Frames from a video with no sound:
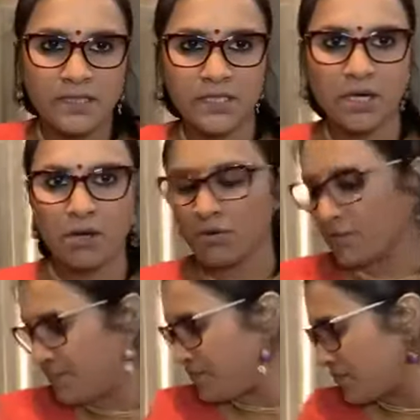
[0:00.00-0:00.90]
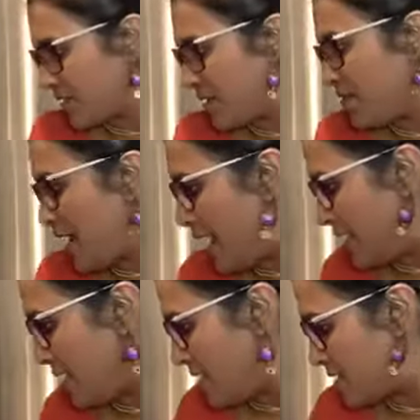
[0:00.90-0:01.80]
so
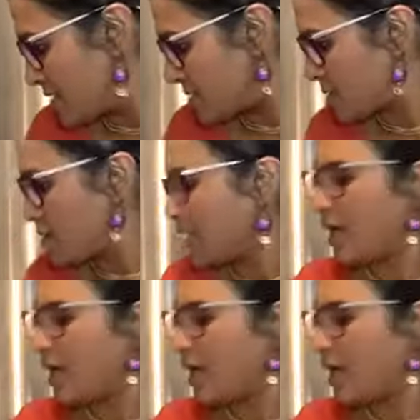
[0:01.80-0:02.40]
that is,